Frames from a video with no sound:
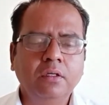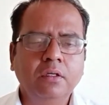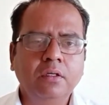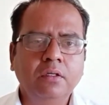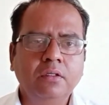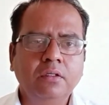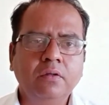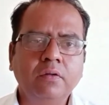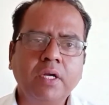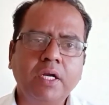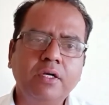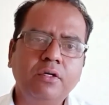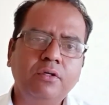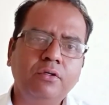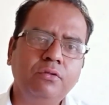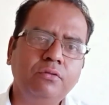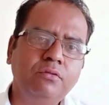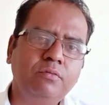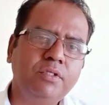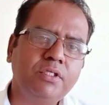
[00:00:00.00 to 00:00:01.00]
You can
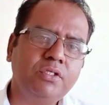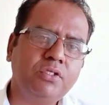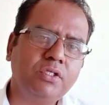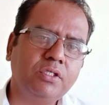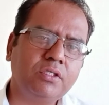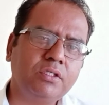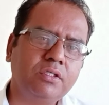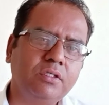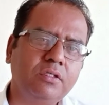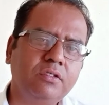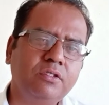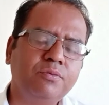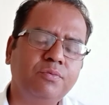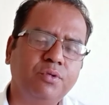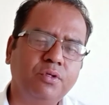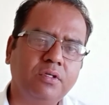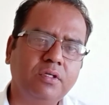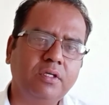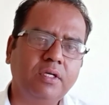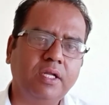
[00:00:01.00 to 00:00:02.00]
do mistakes in
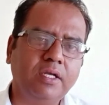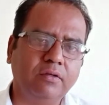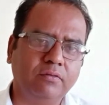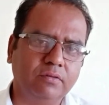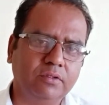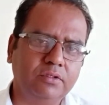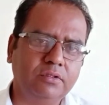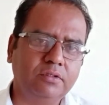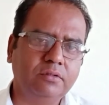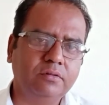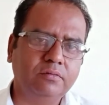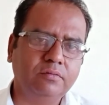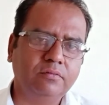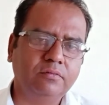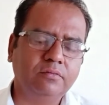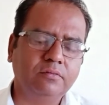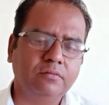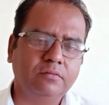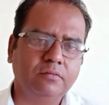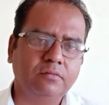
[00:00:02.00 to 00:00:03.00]
spoken language.
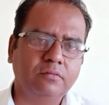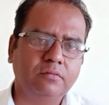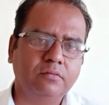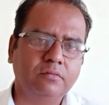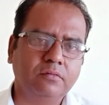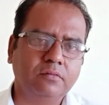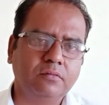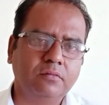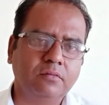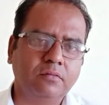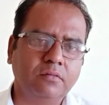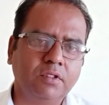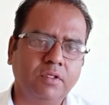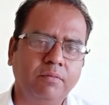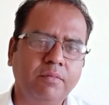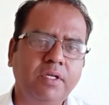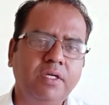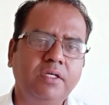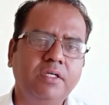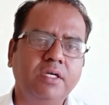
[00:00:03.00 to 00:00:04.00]

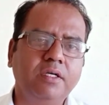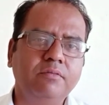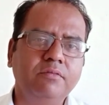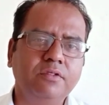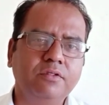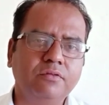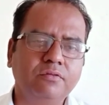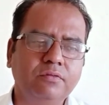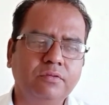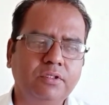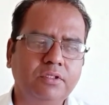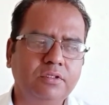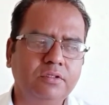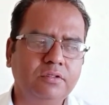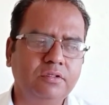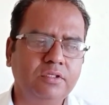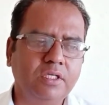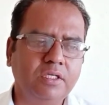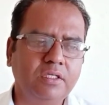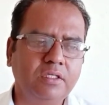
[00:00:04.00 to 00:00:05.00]
Many times we
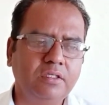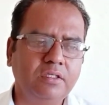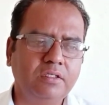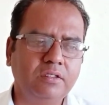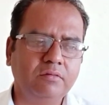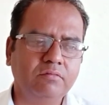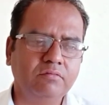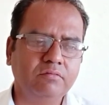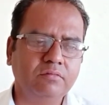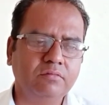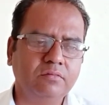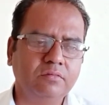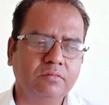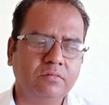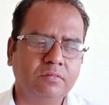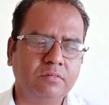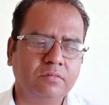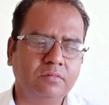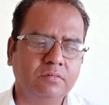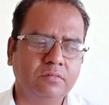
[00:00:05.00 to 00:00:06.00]
generally
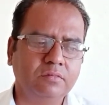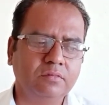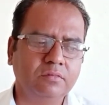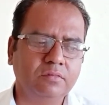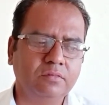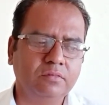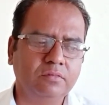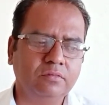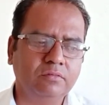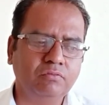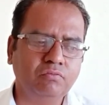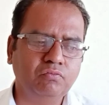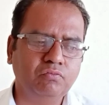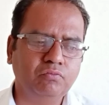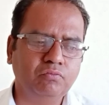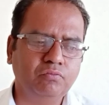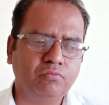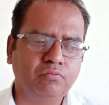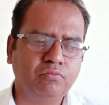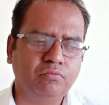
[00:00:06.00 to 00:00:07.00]
do
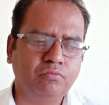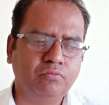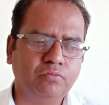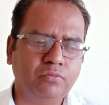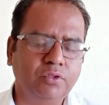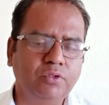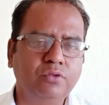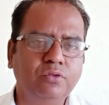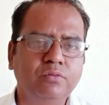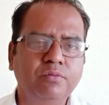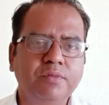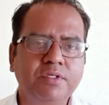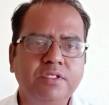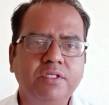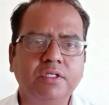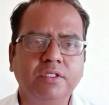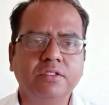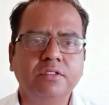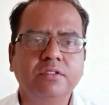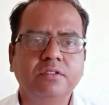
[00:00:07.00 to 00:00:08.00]

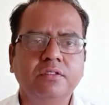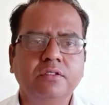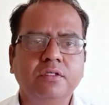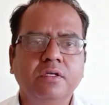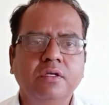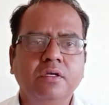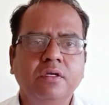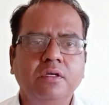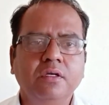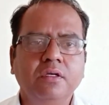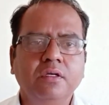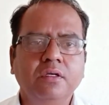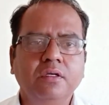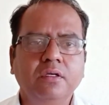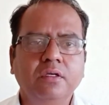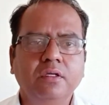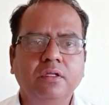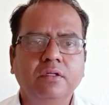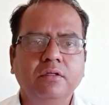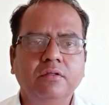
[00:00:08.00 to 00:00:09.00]
mistakes
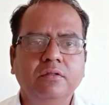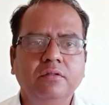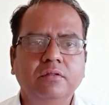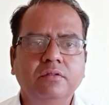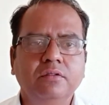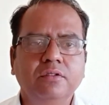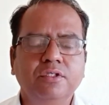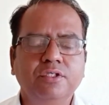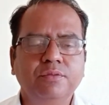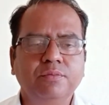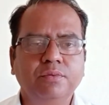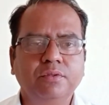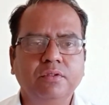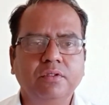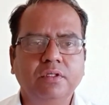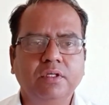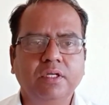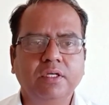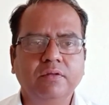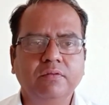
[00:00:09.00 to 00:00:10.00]
in
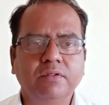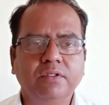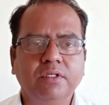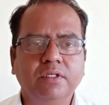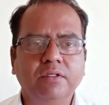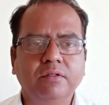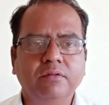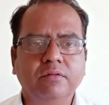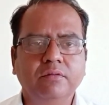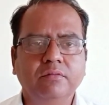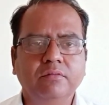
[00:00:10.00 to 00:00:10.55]
spoken language, and